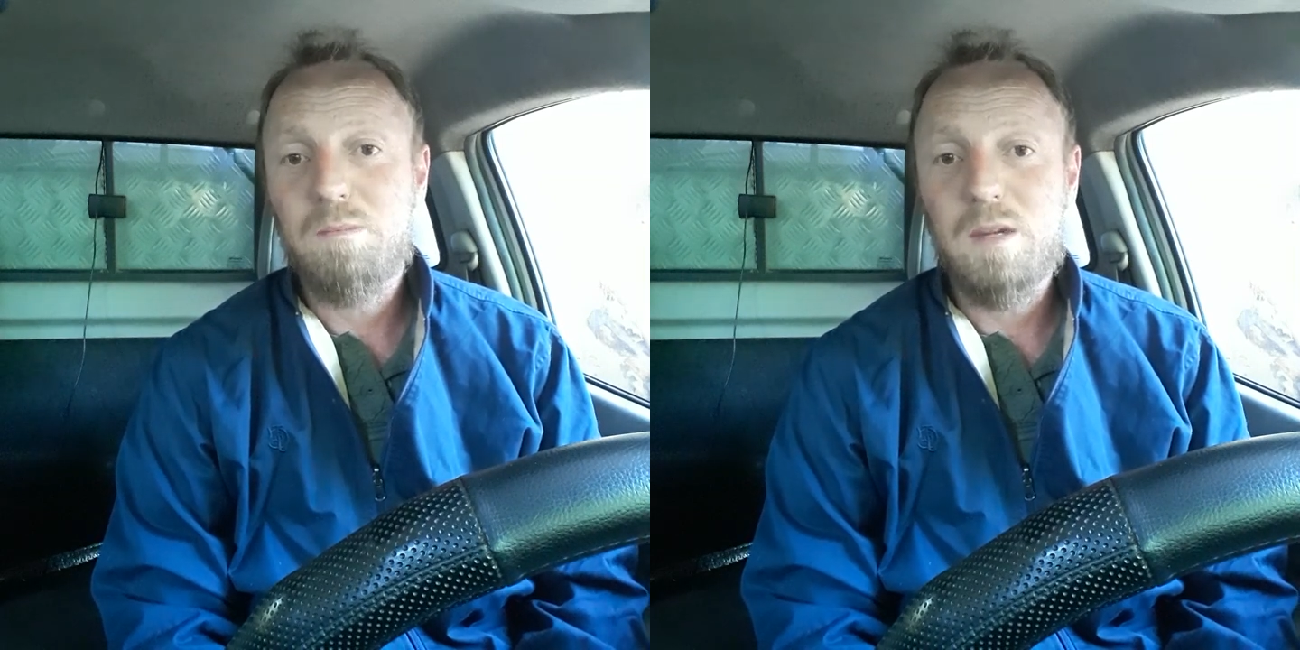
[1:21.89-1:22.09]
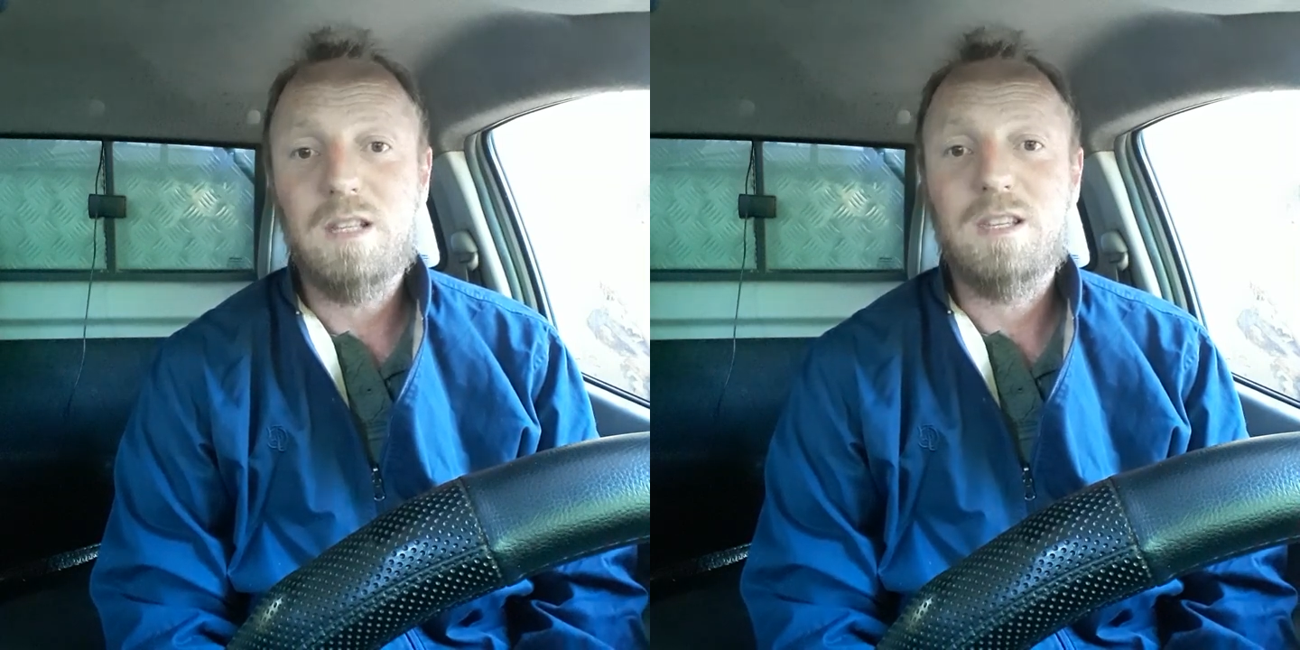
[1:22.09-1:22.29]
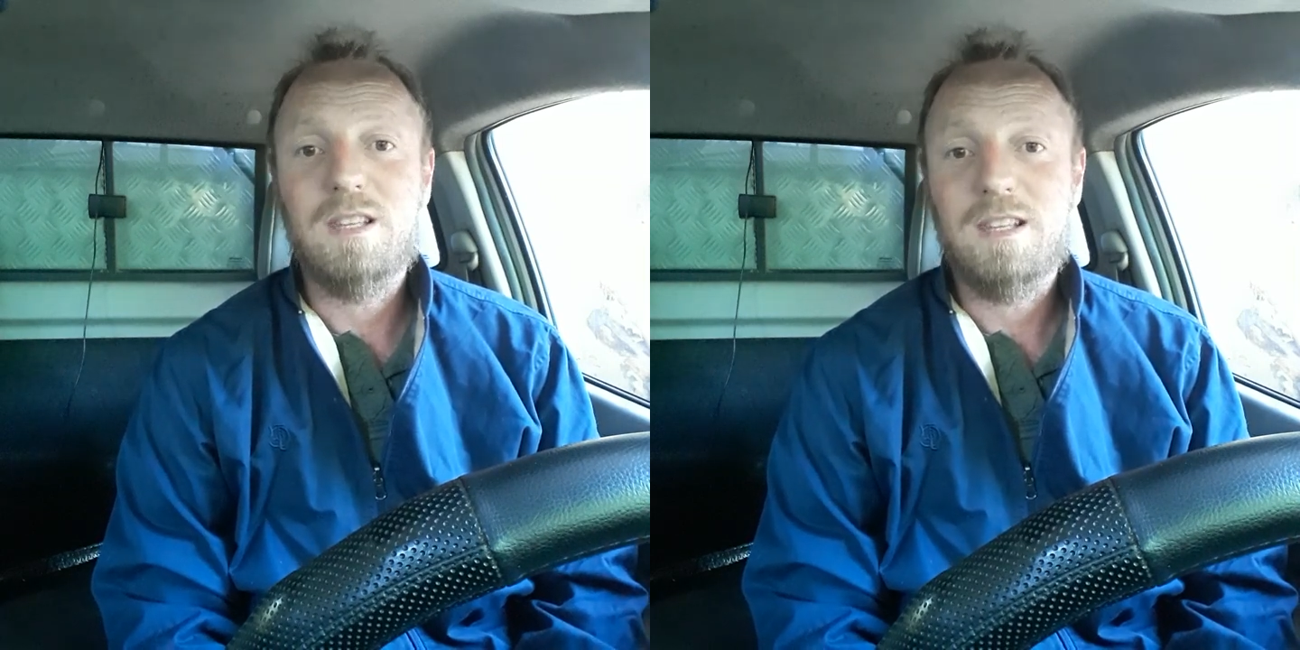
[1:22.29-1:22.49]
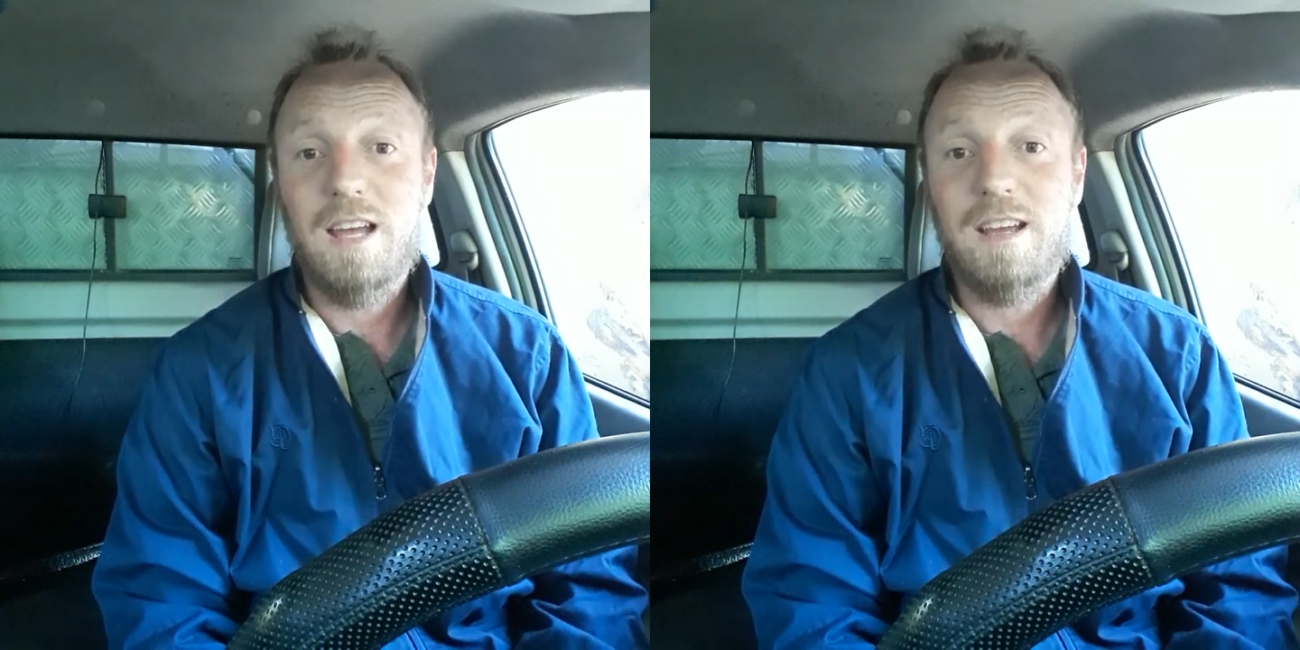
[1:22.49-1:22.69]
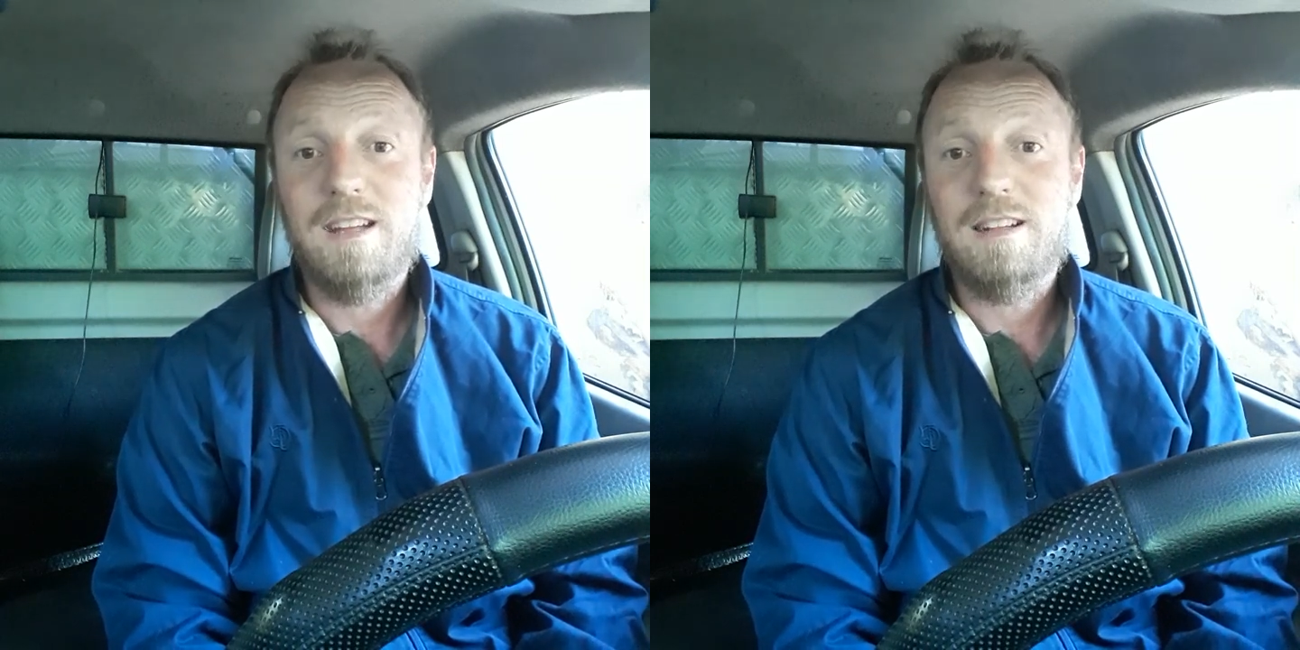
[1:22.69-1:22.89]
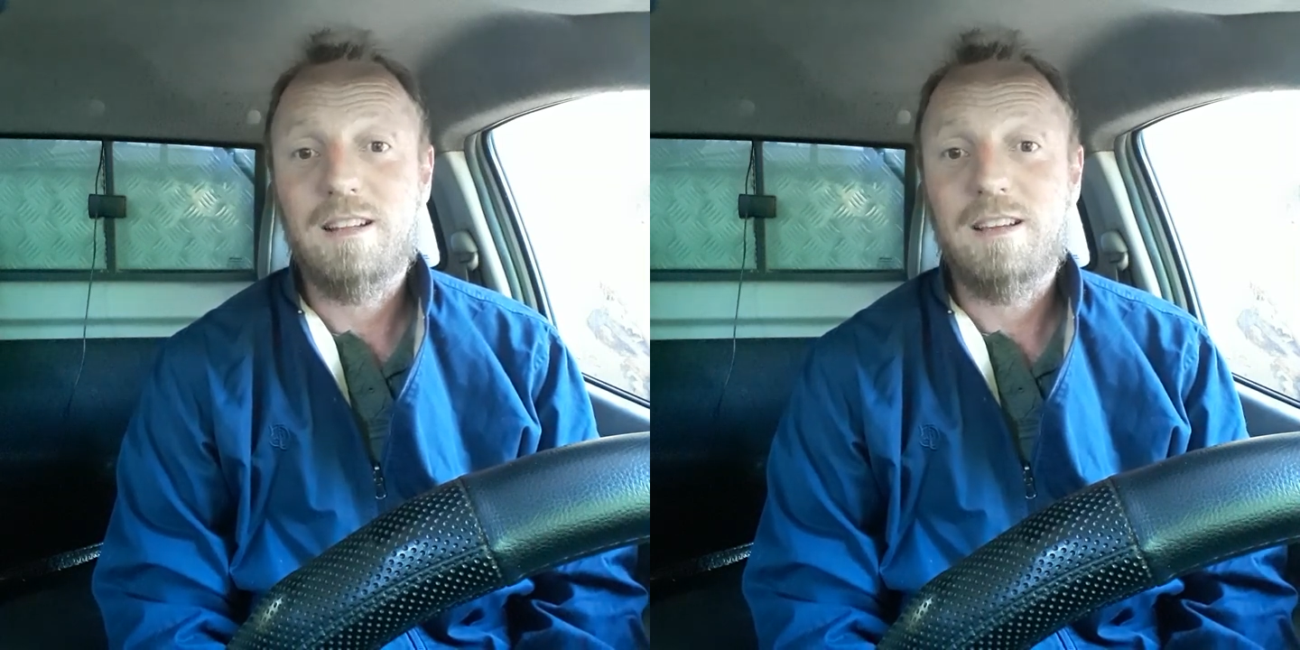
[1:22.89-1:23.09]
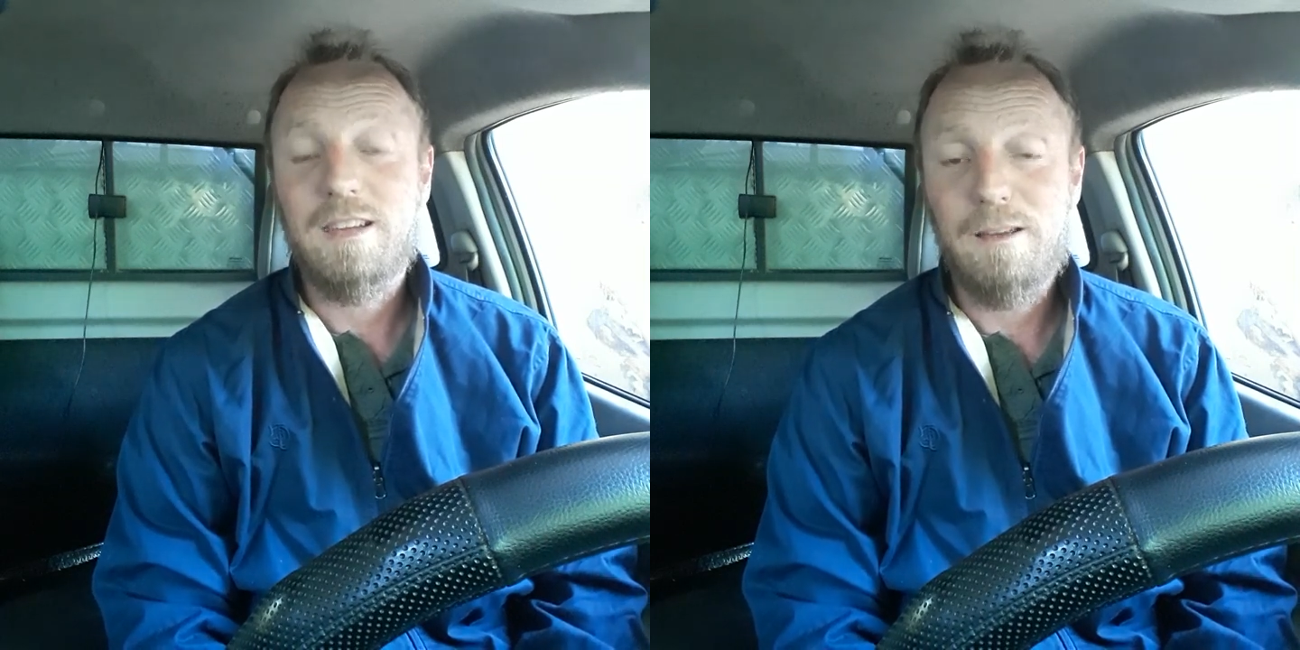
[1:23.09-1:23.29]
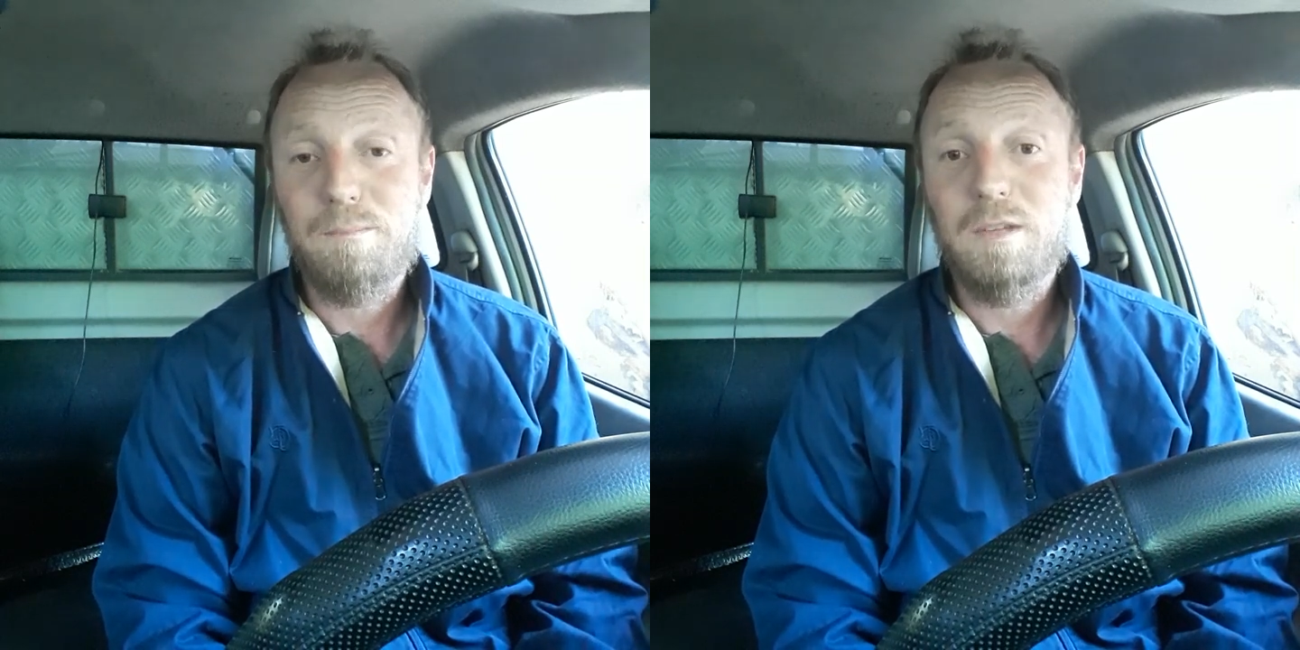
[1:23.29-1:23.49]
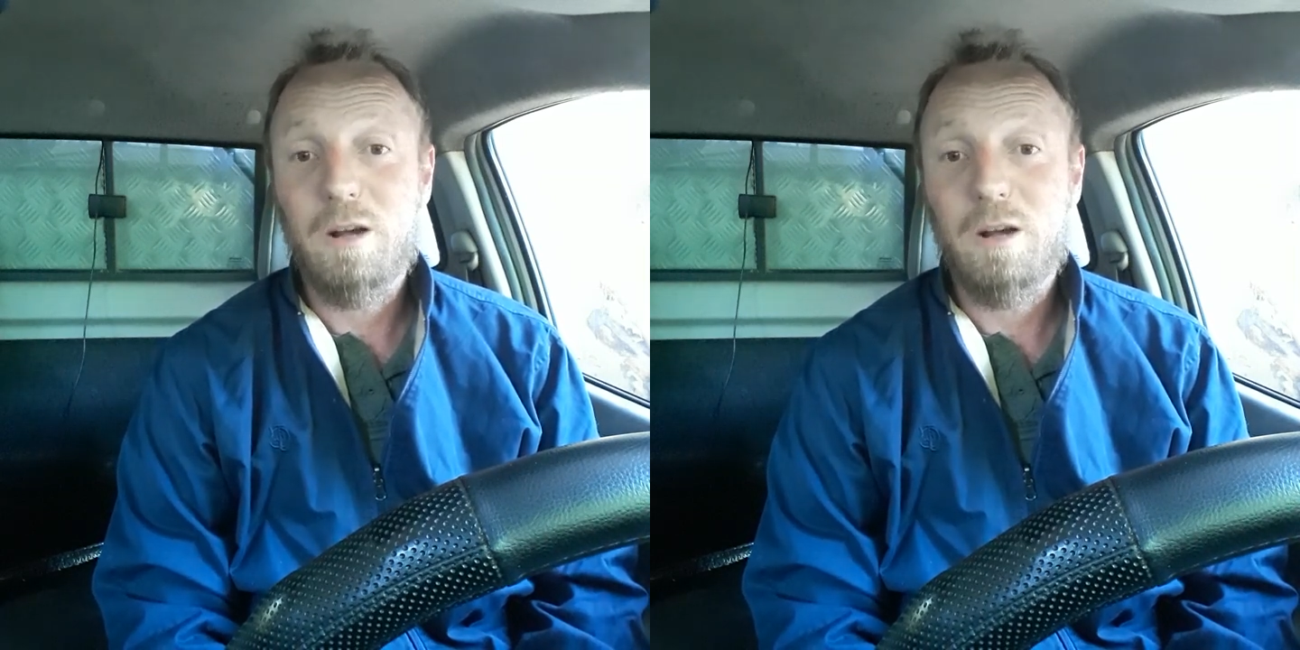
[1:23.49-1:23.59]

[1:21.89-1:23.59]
meter that they can keep.